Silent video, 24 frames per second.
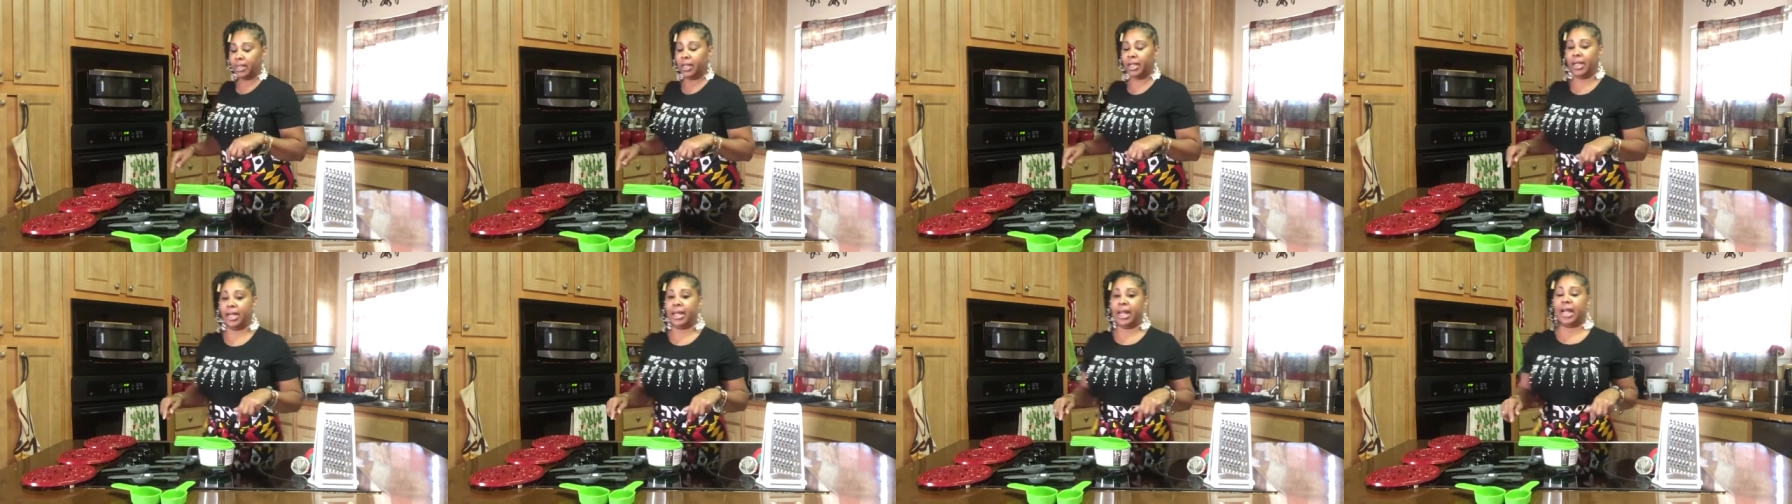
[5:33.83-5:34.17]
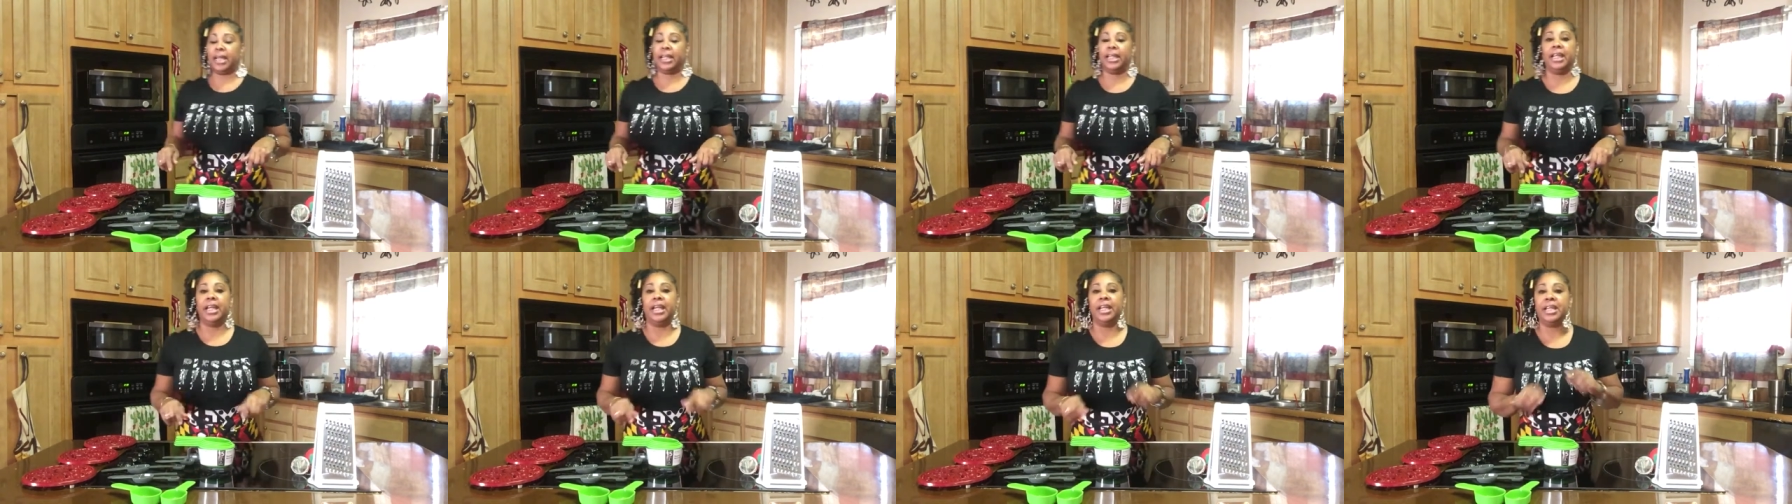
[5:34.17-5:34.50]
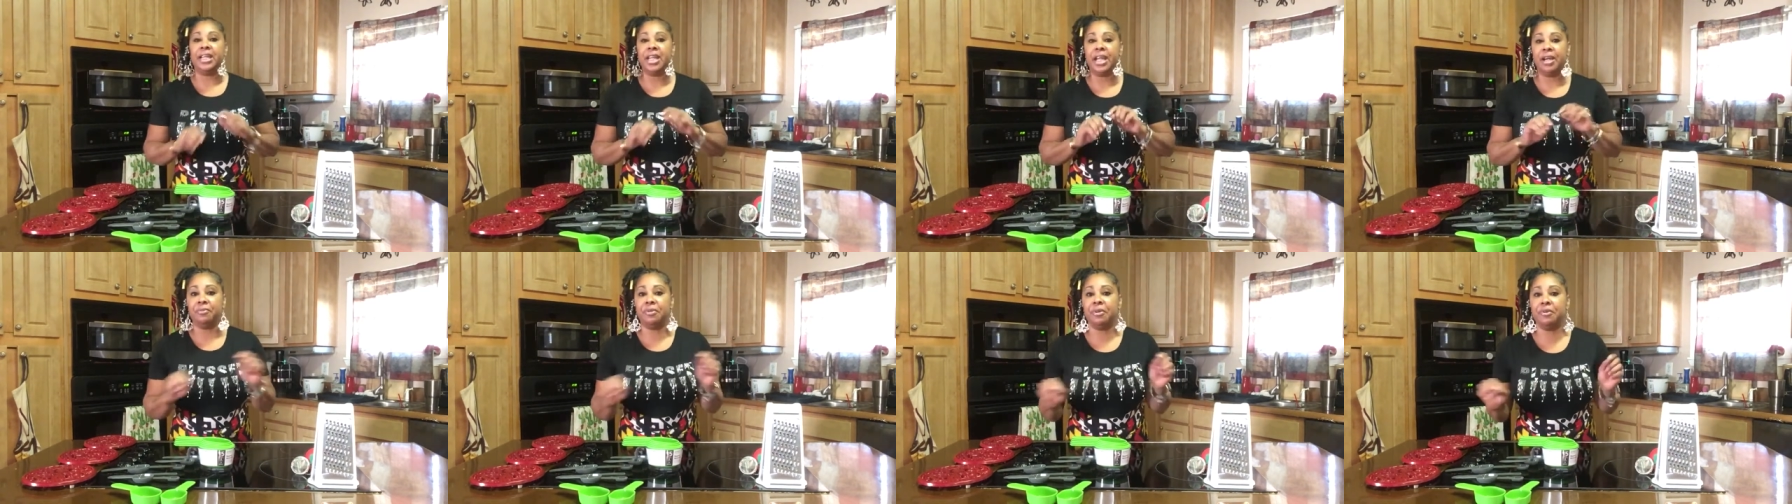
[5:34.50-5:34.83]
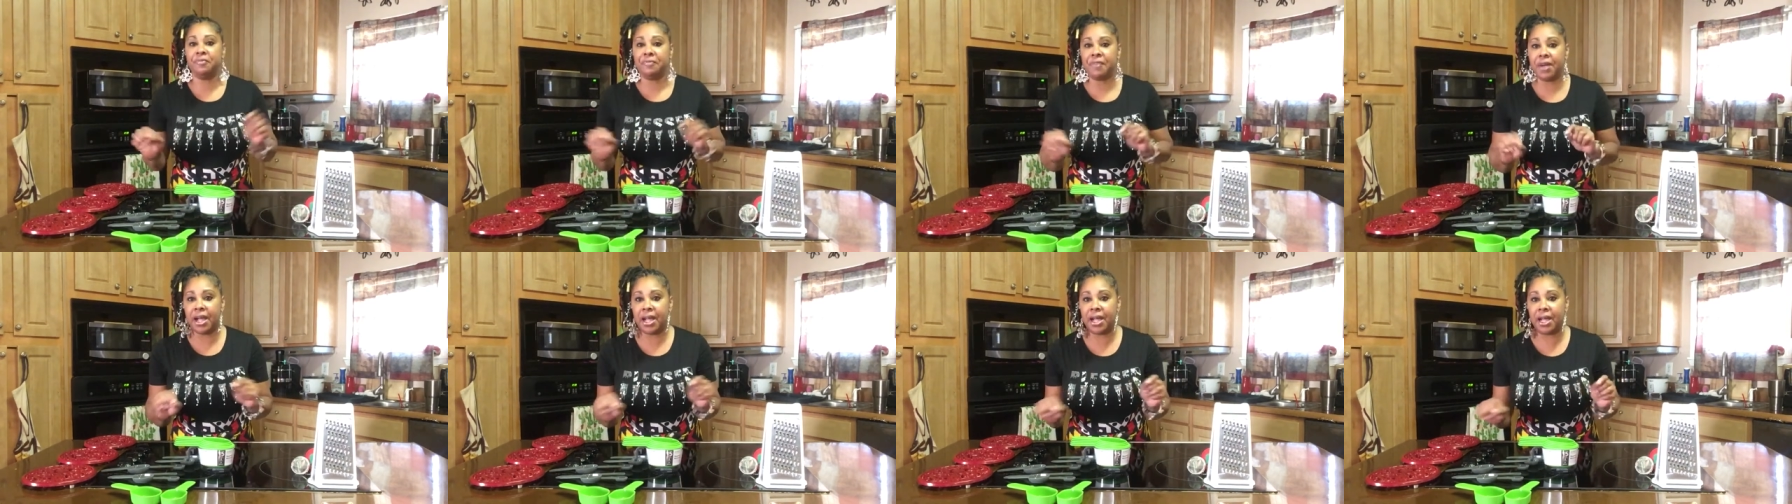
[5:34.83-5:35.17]
And I can never
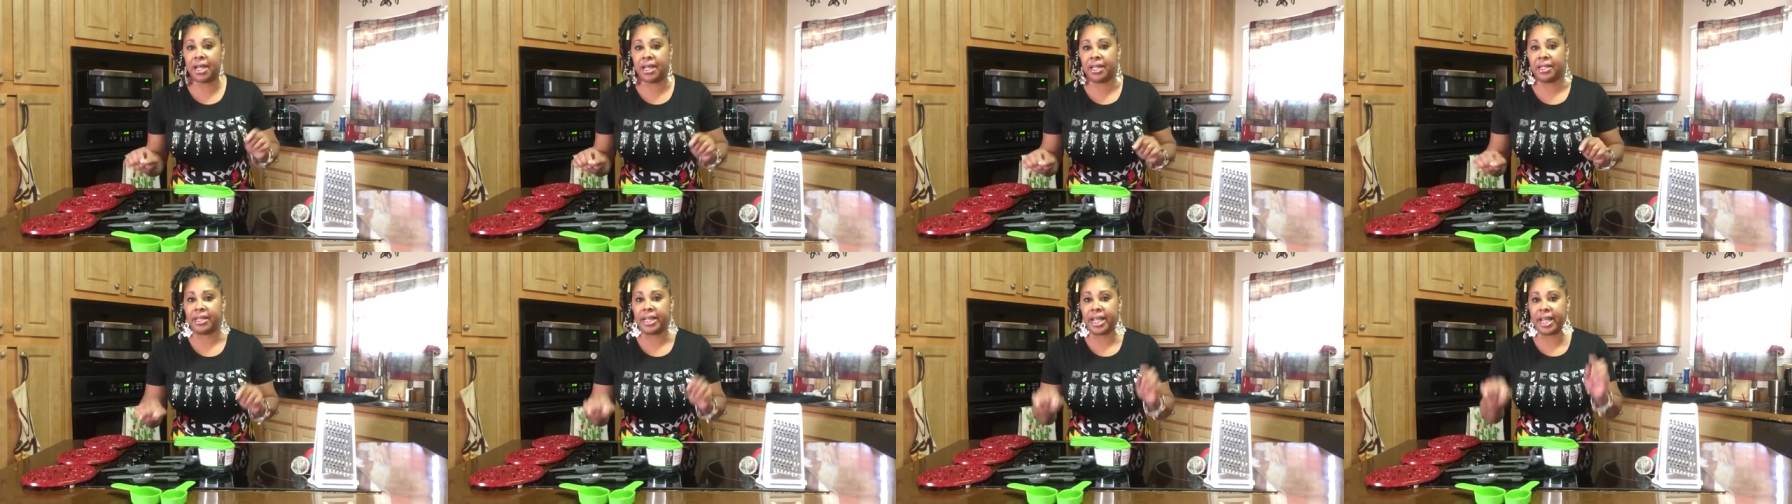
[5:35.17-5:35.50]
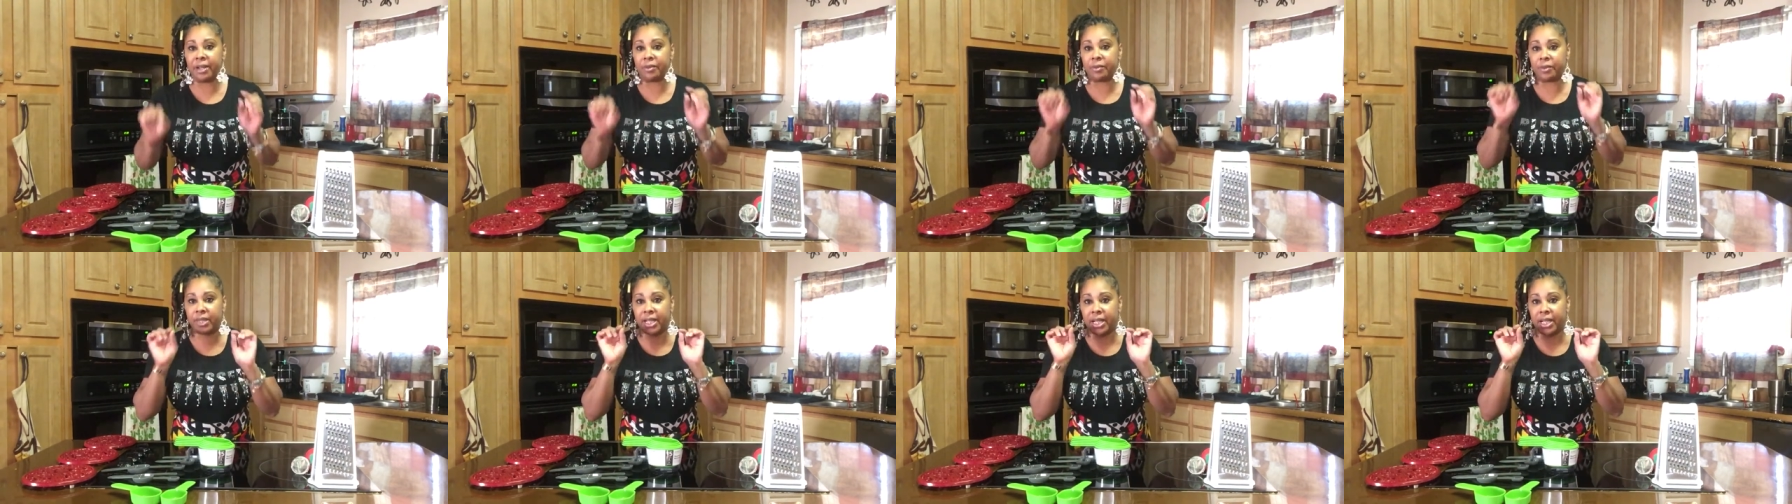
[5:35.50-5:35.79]
find that,